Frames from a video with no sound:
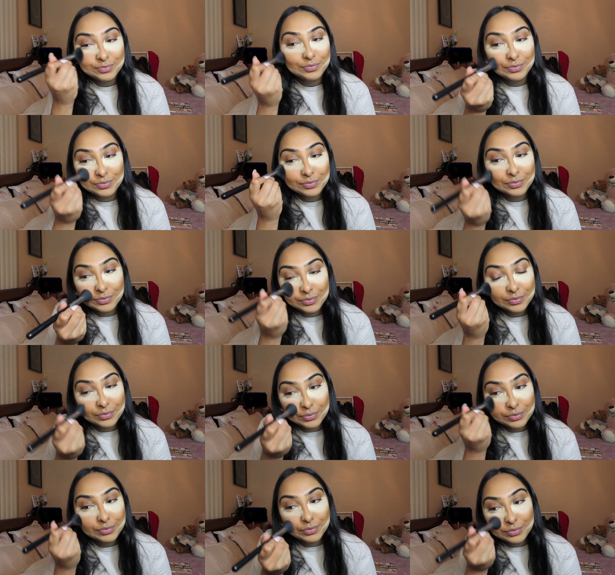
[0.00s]

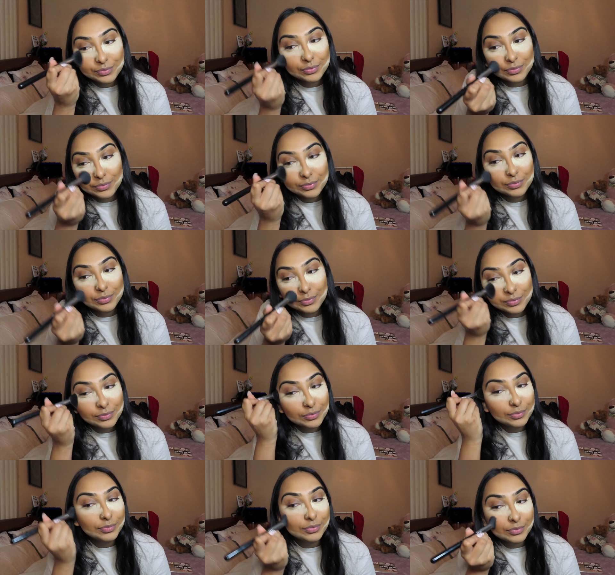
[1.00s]

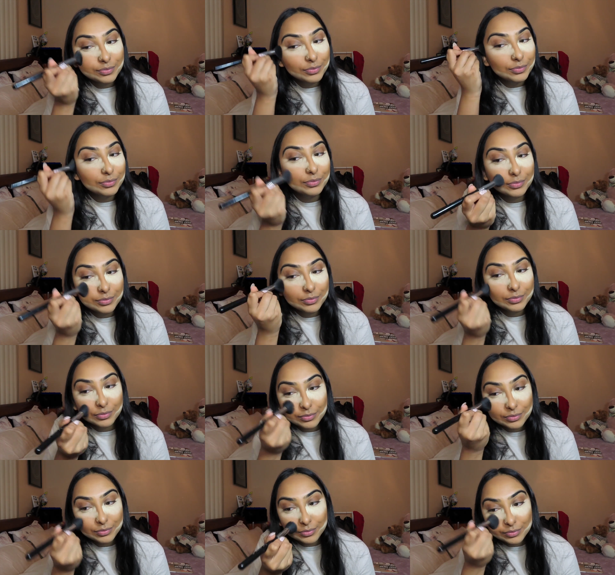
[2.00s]

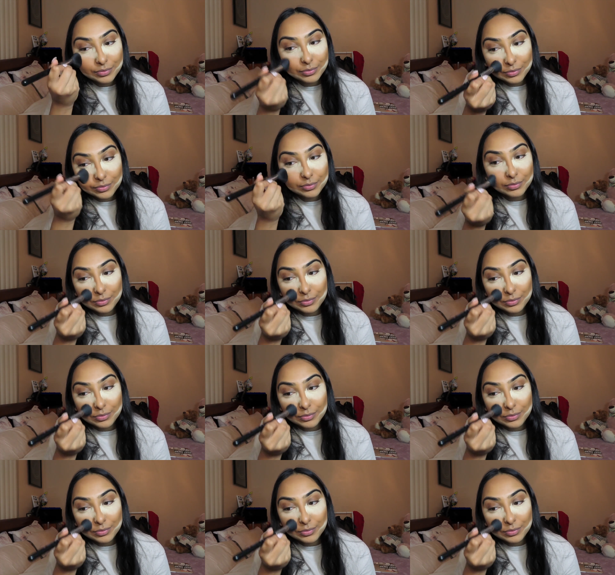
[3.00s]
Nothing is said.